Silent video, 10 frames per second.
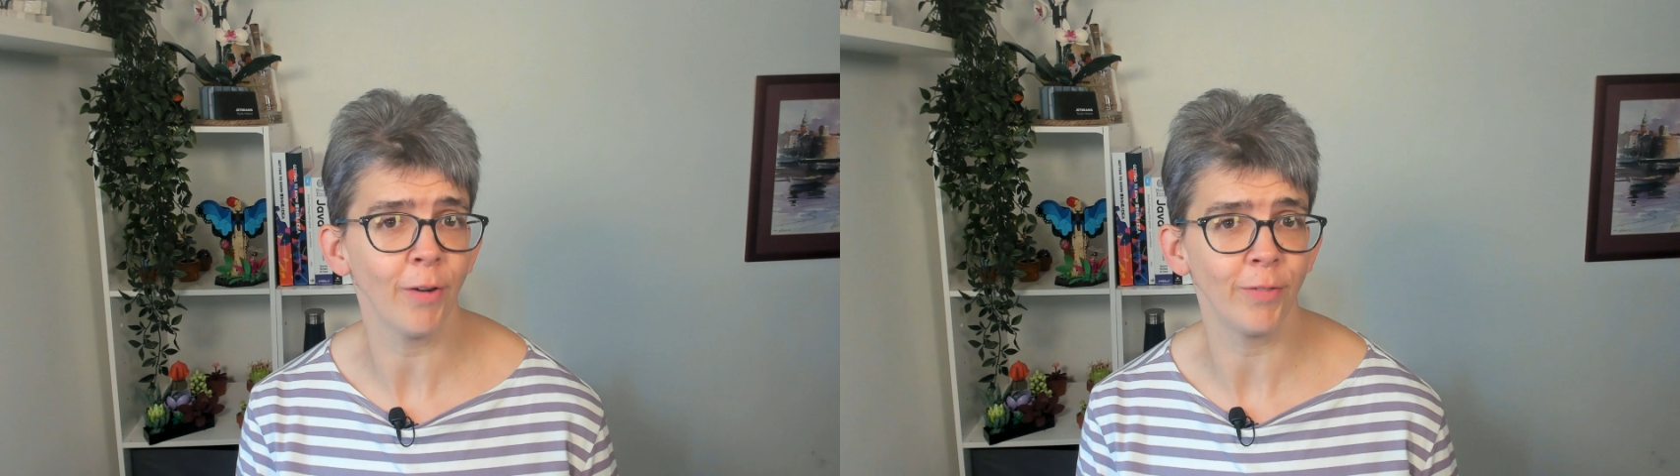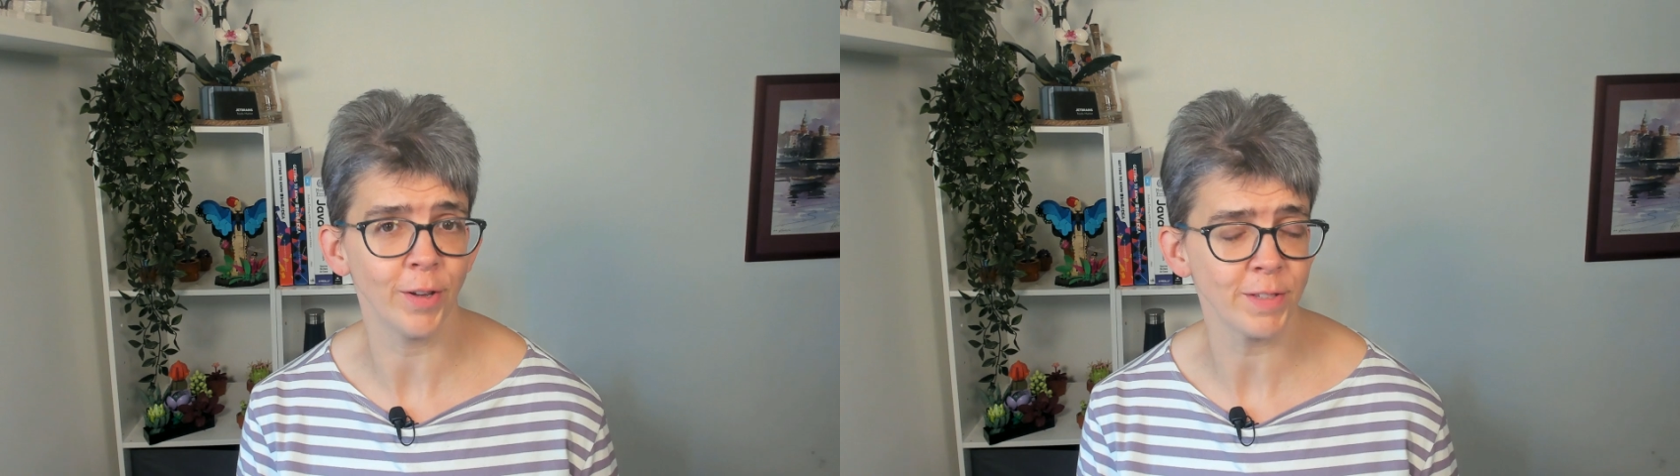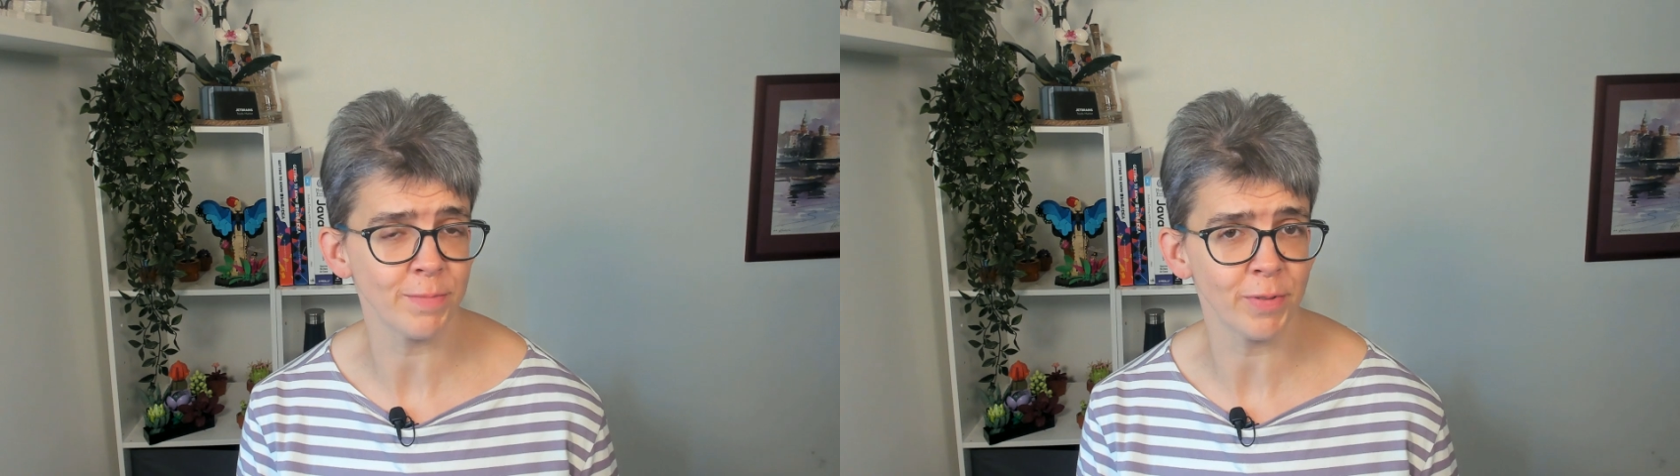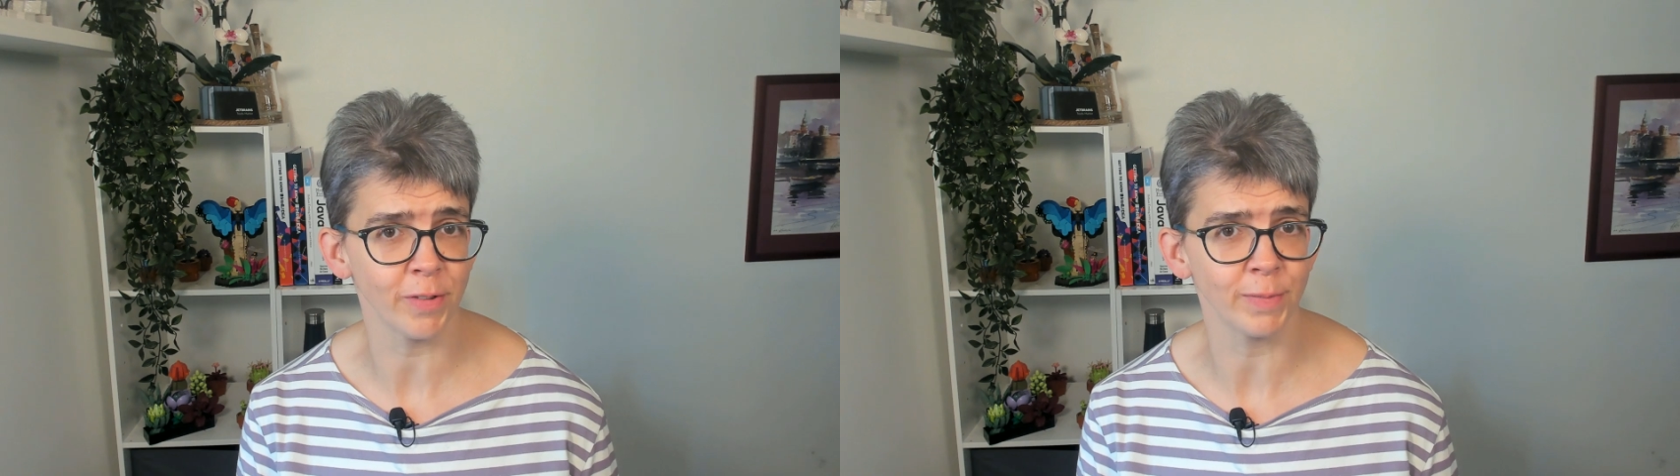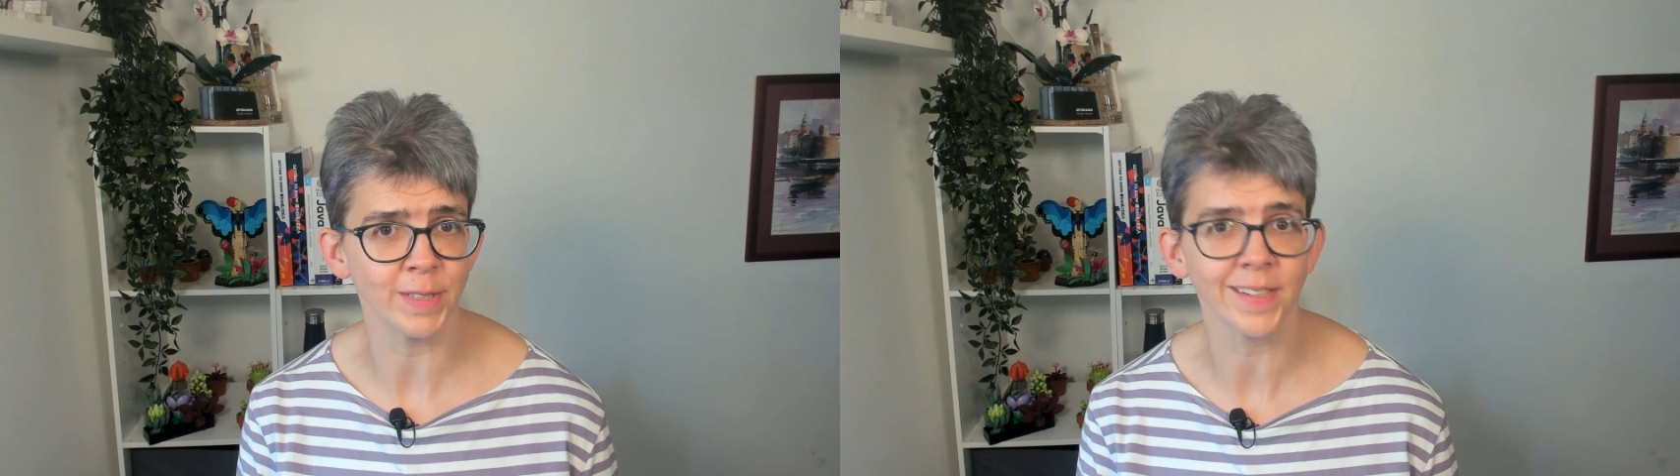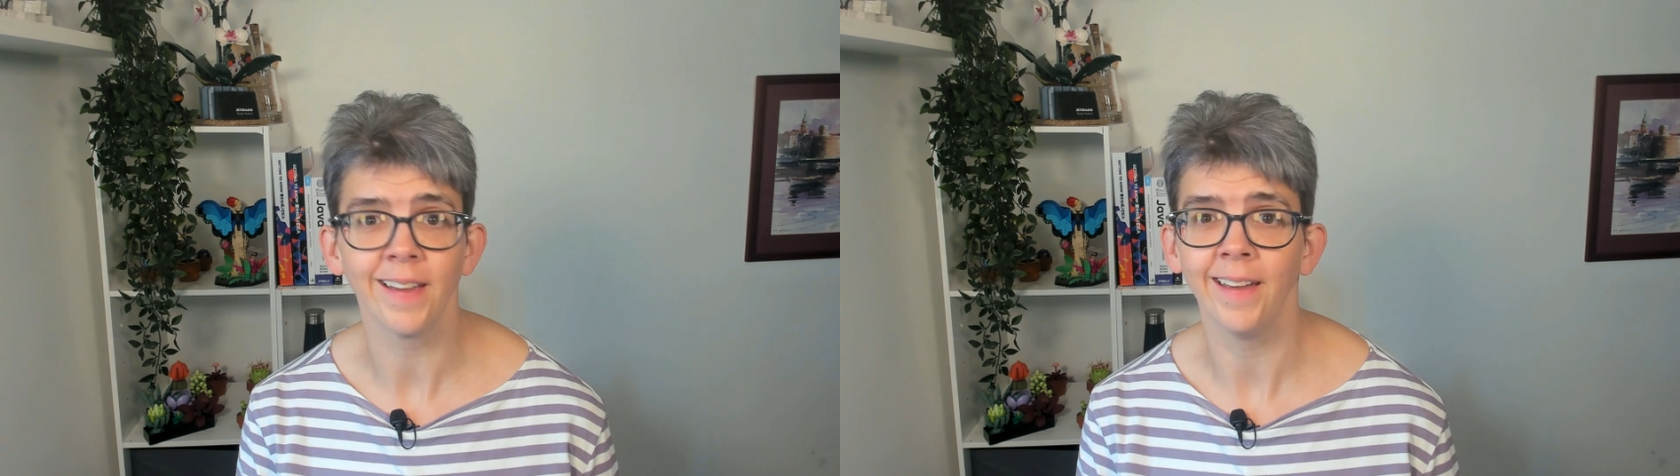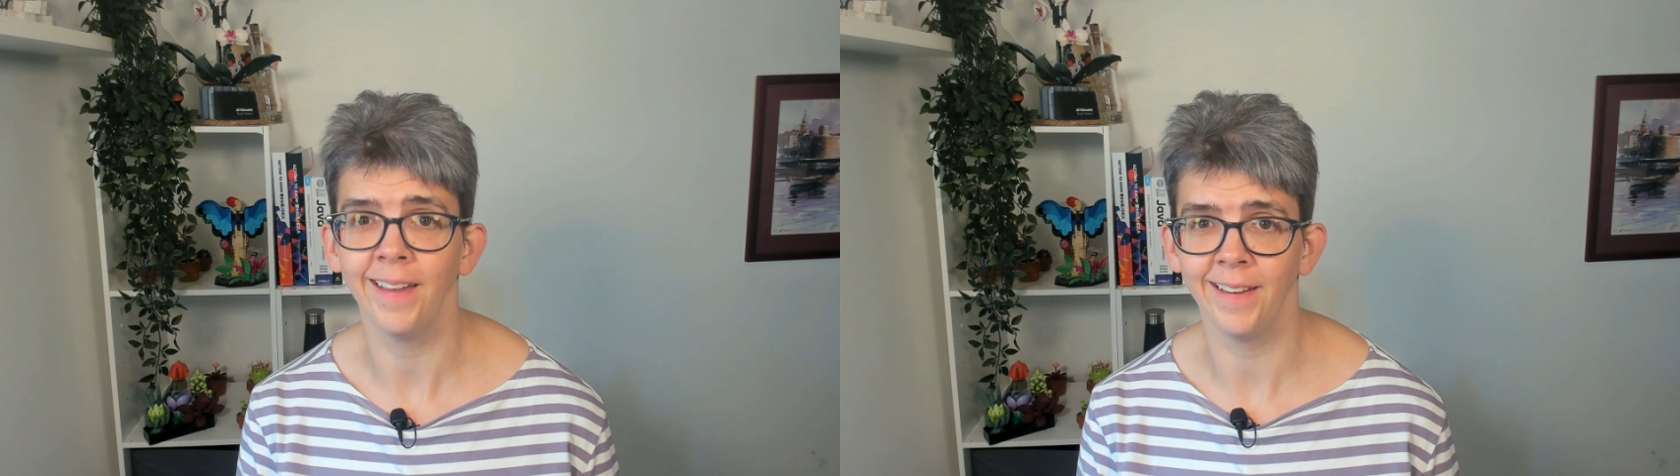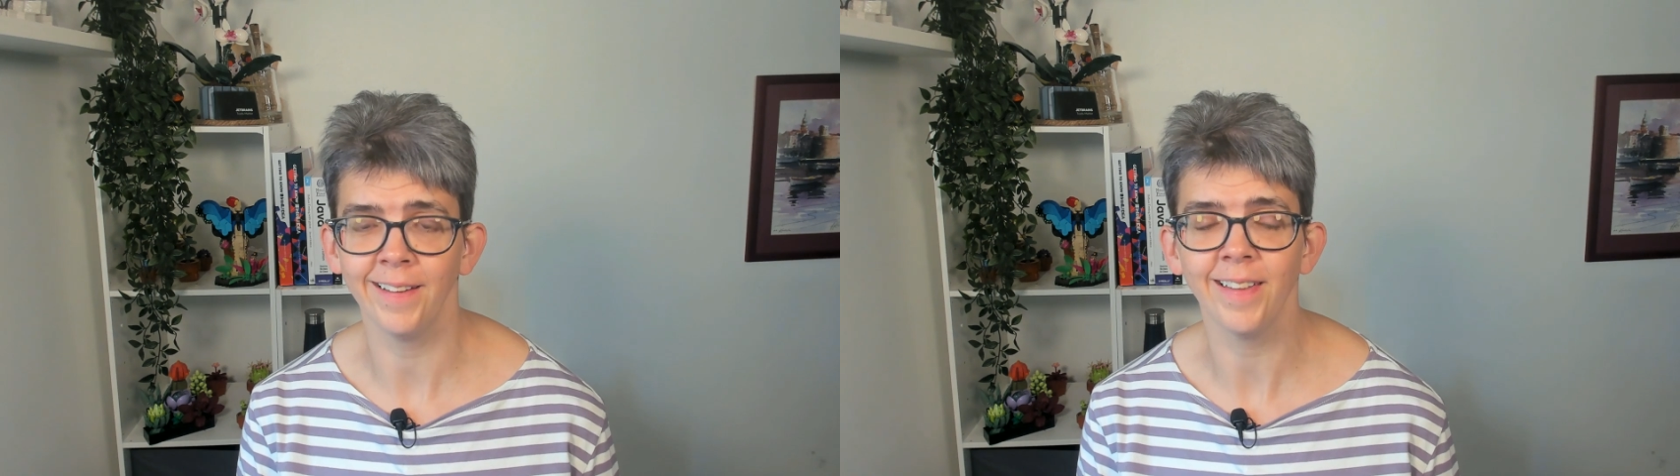of those improvements
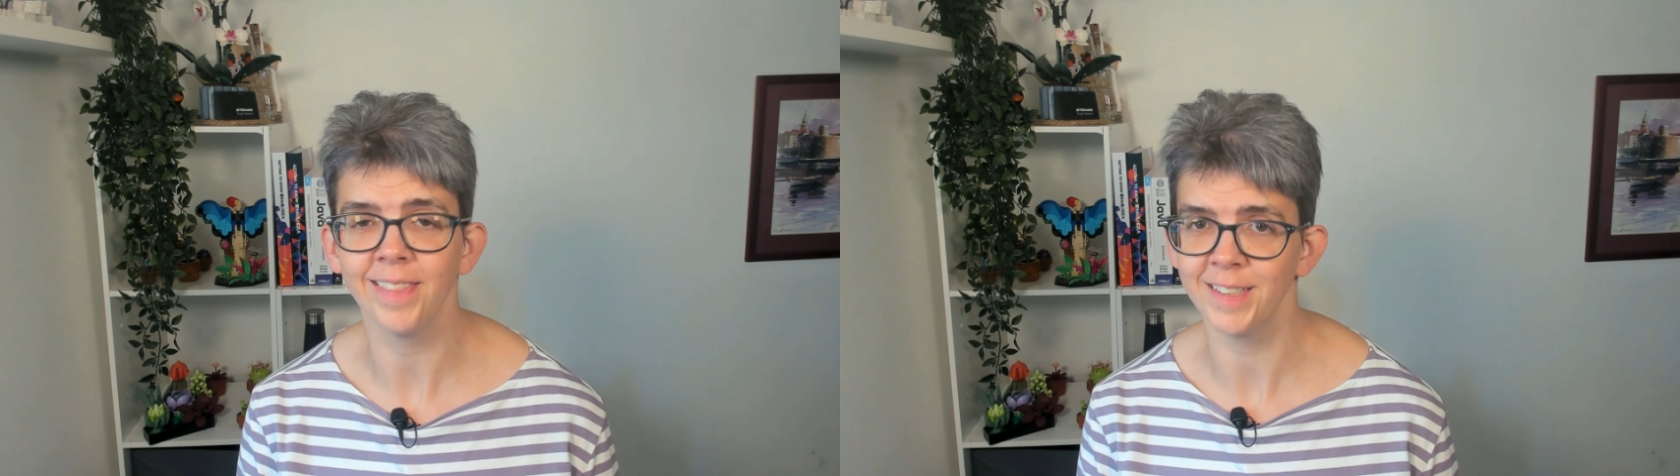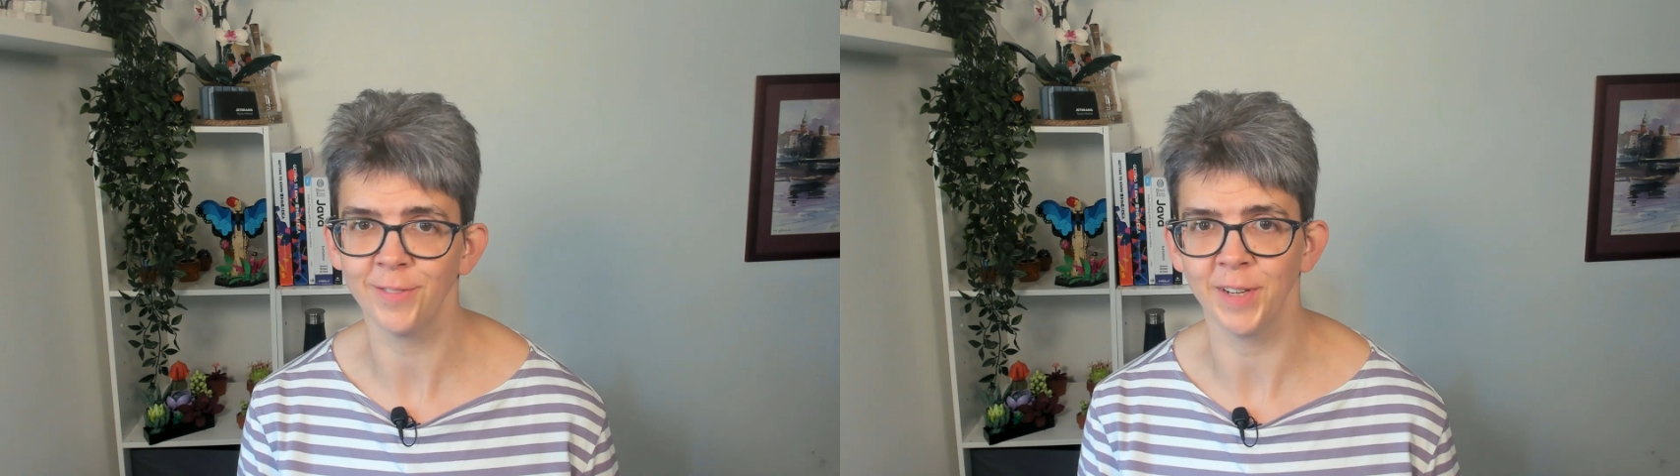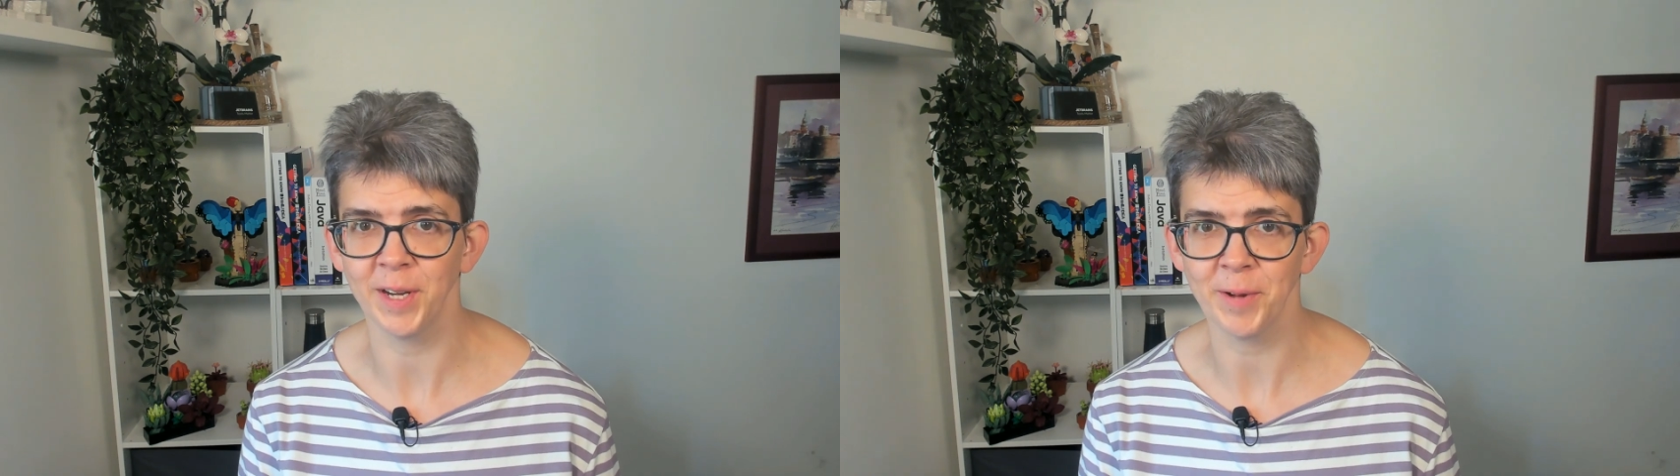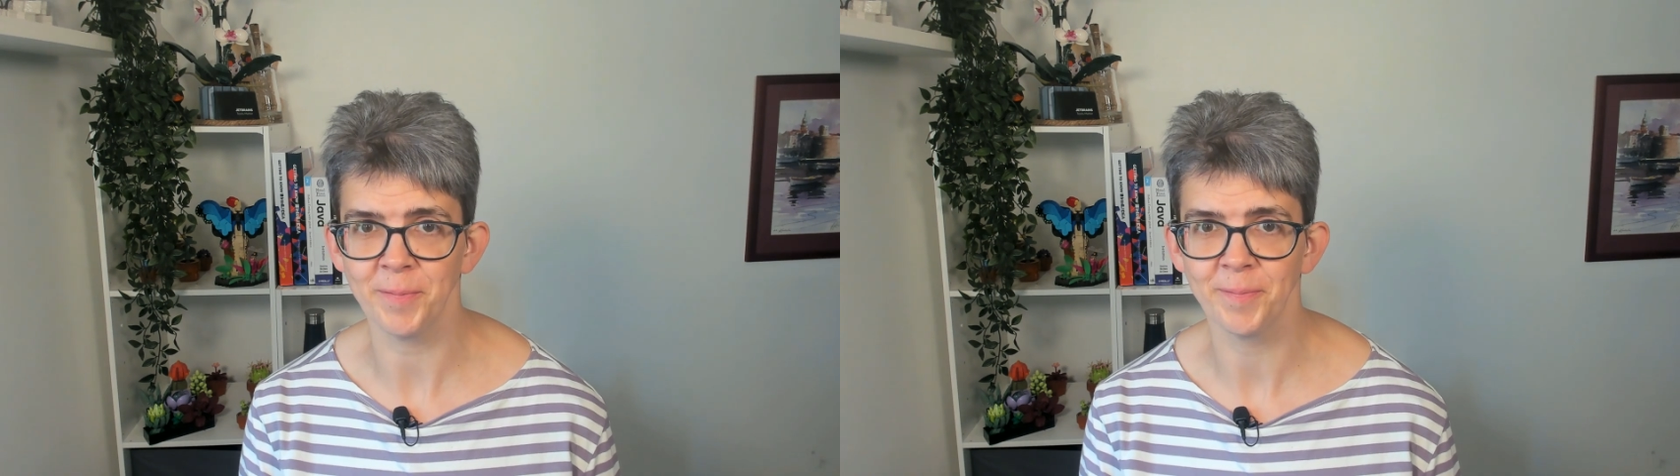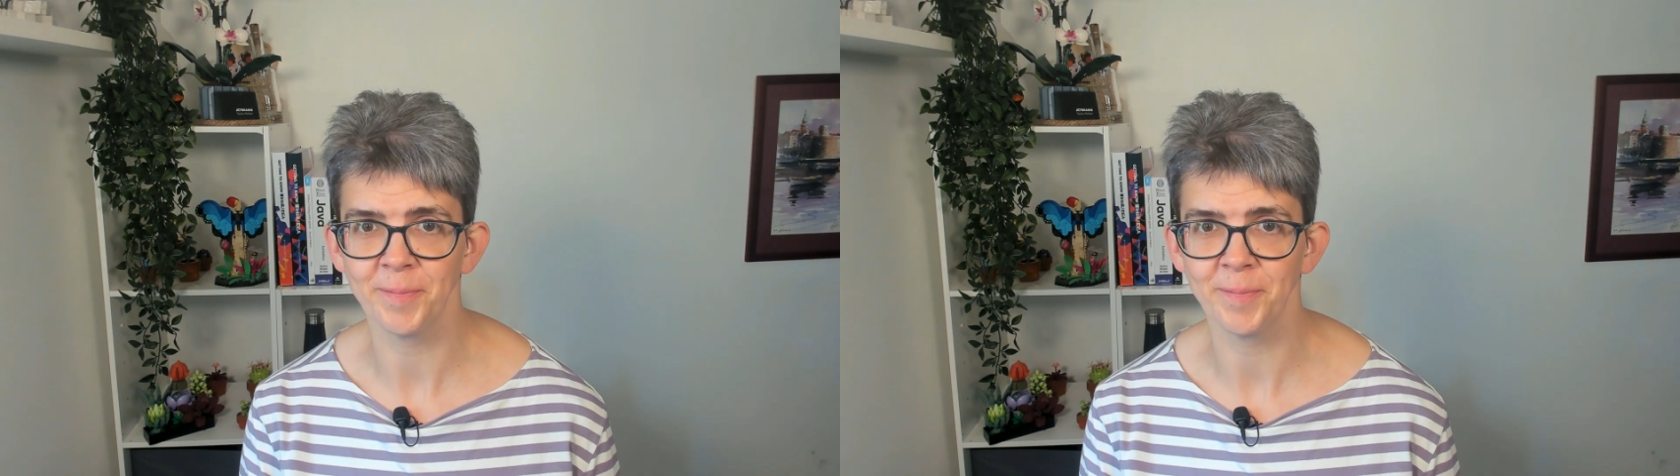in this video.